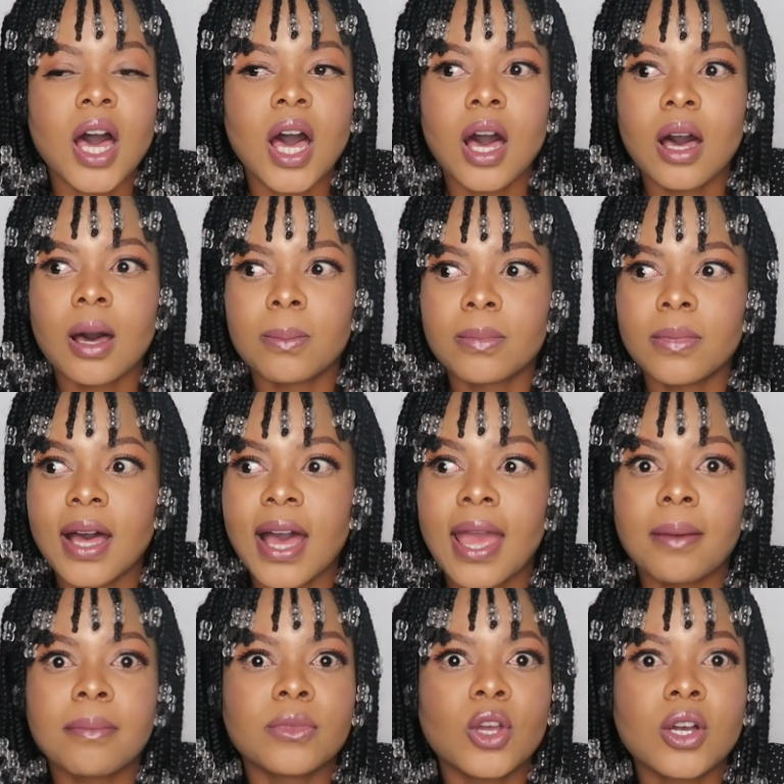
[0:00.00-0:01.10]
I
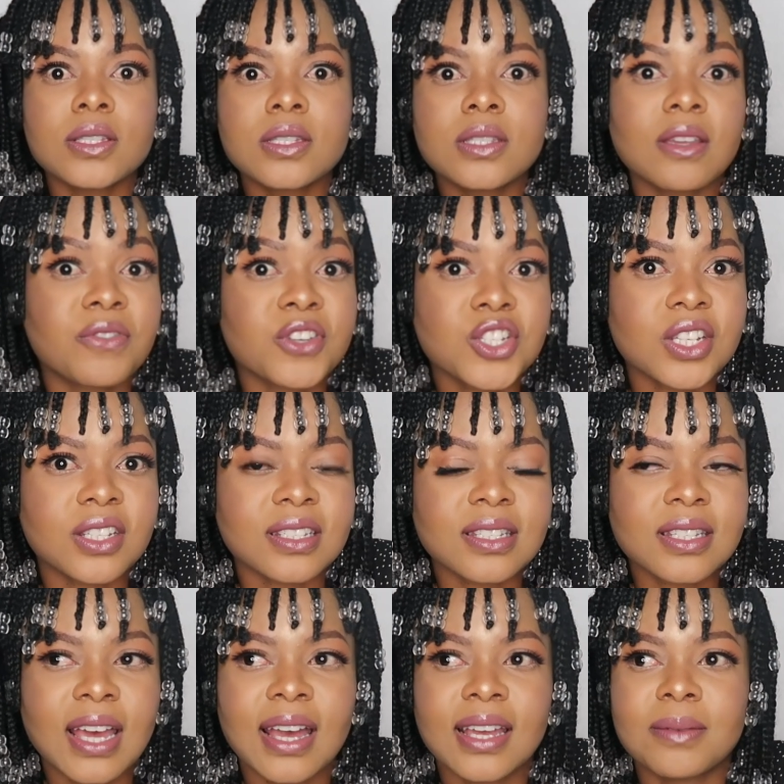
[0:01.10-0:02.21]
am not
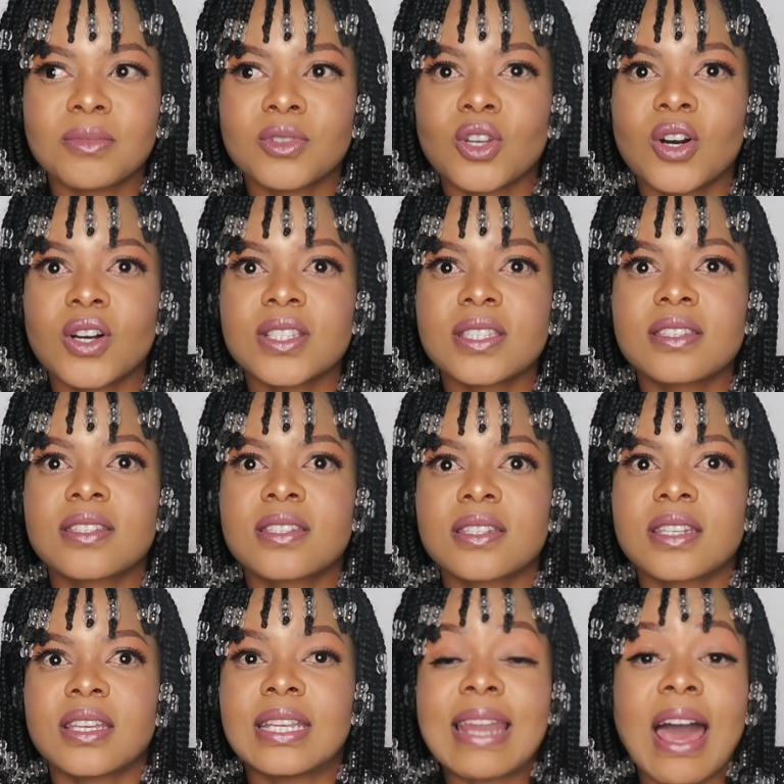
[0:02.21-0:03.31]
sufficient. I am not
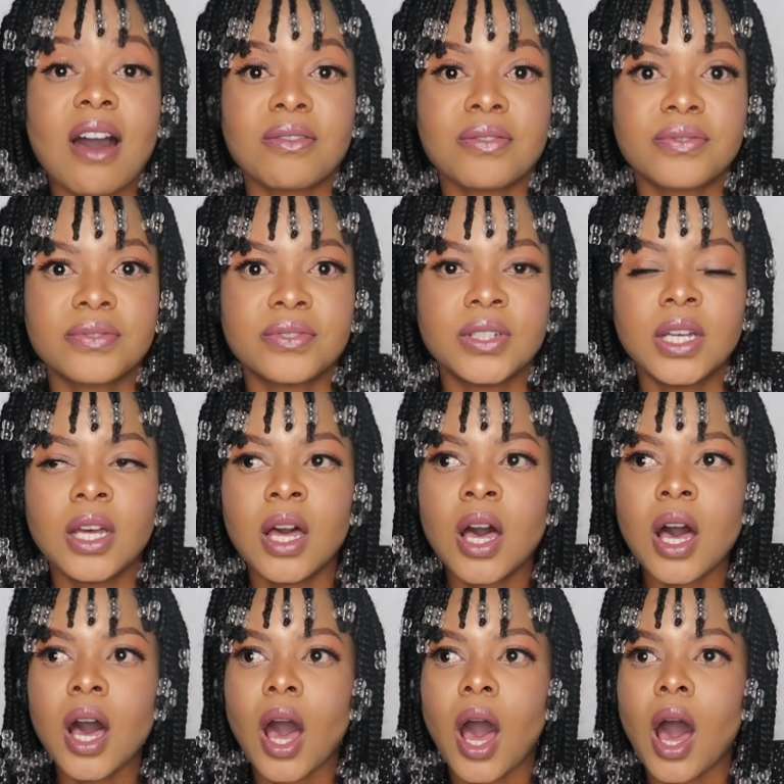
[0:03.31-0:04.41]
enough.
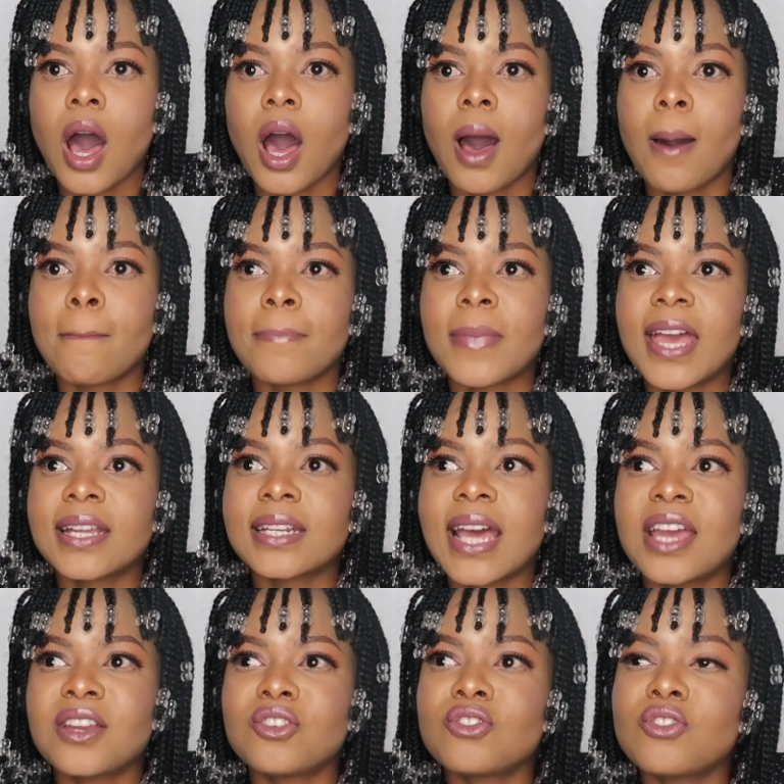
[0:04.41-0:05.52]
And
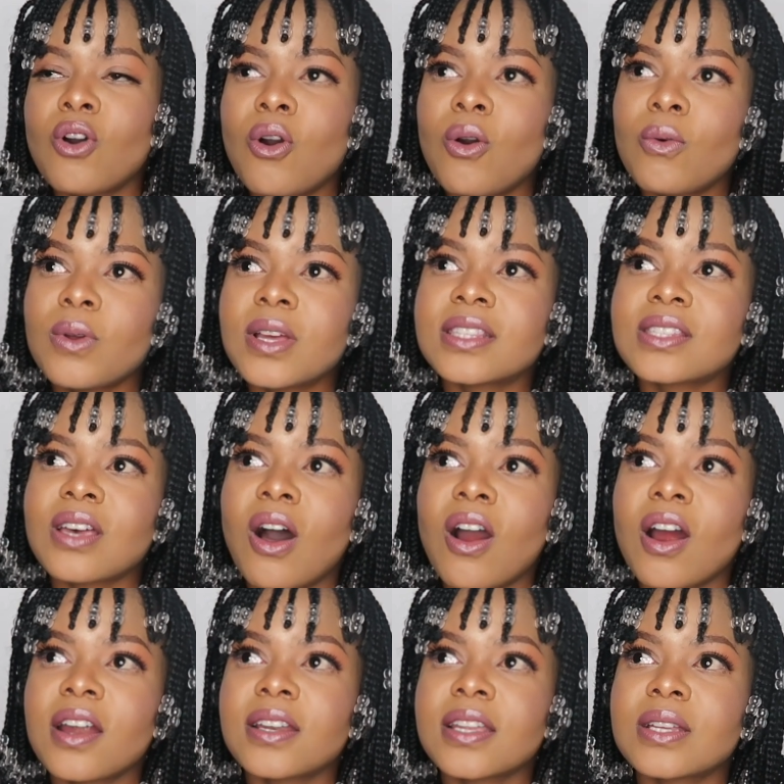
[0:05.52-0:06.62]
I know it's
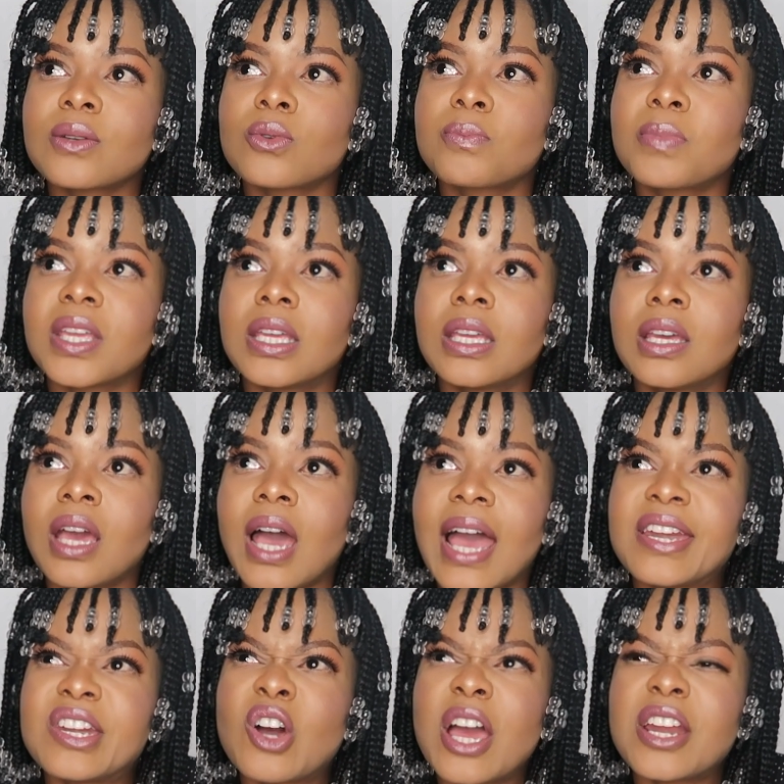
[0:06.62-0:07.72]
hard. It would be,
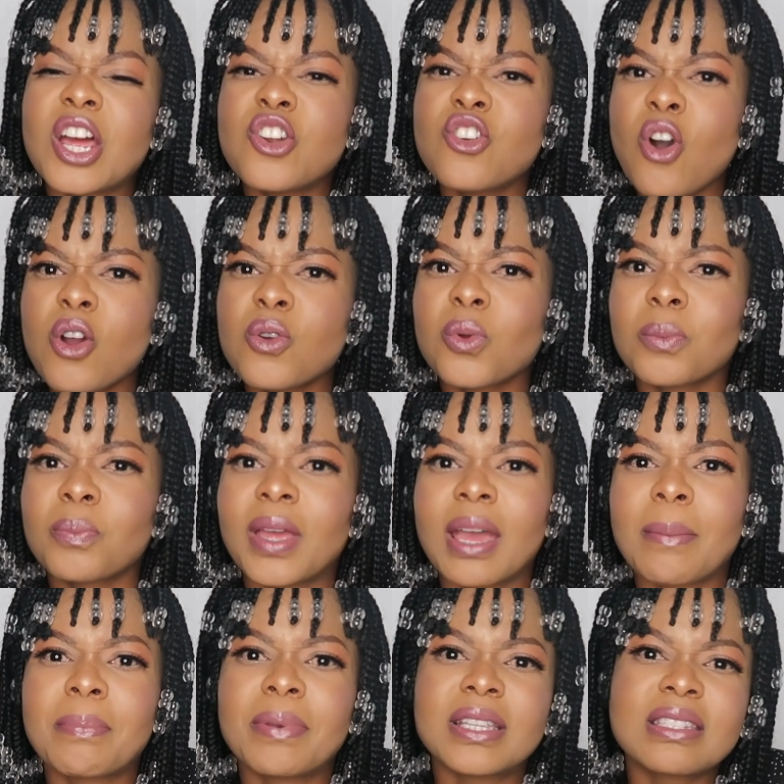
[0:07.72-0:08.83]
I know it would be
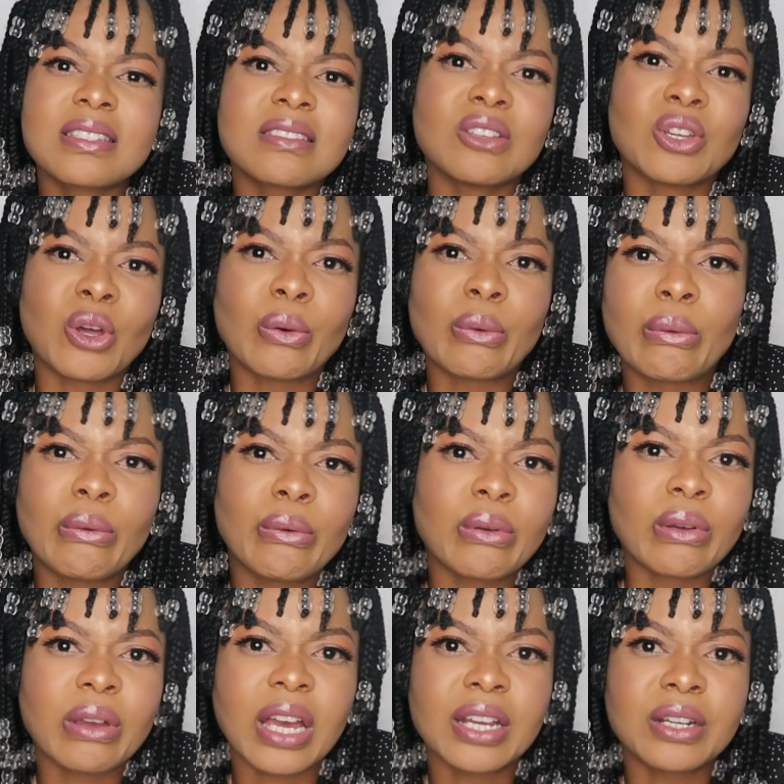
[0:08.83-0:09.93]
a bit, you know,
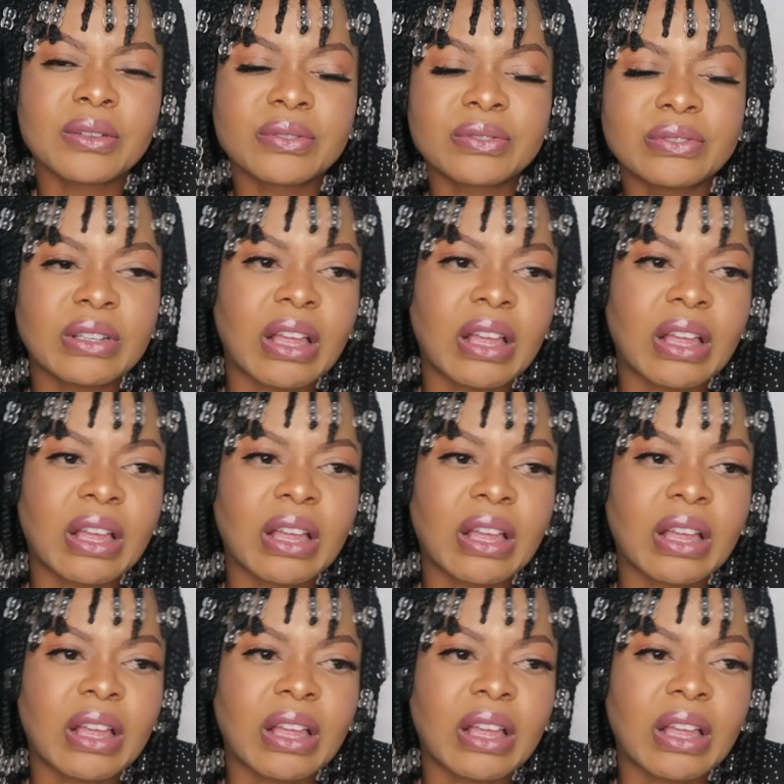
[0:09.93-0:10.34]
kind of